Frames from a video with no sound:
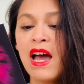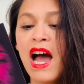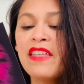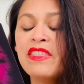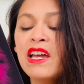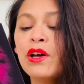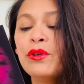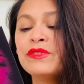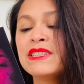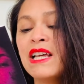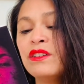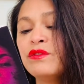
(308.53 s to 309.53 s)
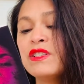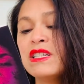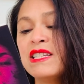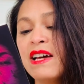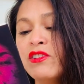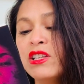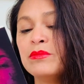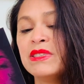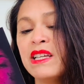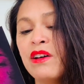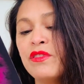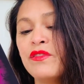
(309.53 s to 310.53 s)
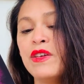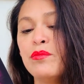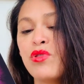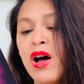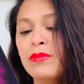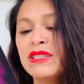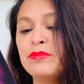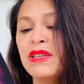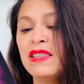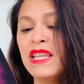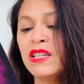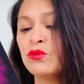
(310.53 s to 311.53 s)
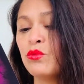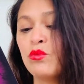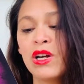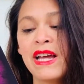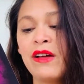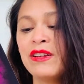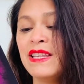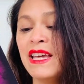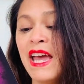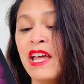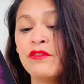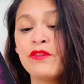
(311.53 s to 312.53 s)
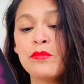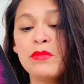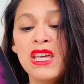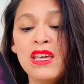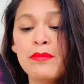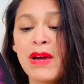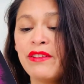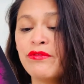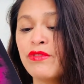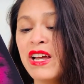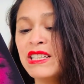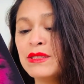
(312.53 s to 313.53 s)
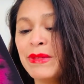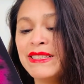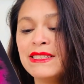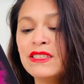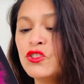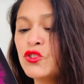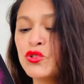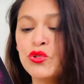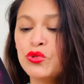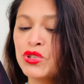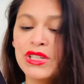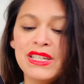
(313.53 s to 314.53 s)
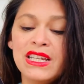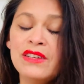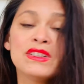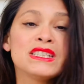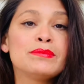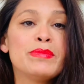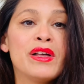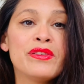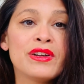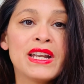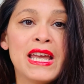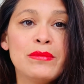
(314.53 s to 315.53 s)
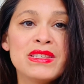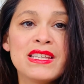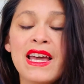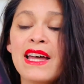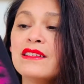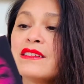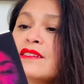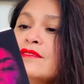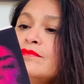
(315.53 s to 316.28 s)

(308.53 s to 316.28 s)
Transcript: I think I would have settled for the devil himself if he promised me things would work out in the end for me, my friends, my sisters who couldn't even spell their names yet.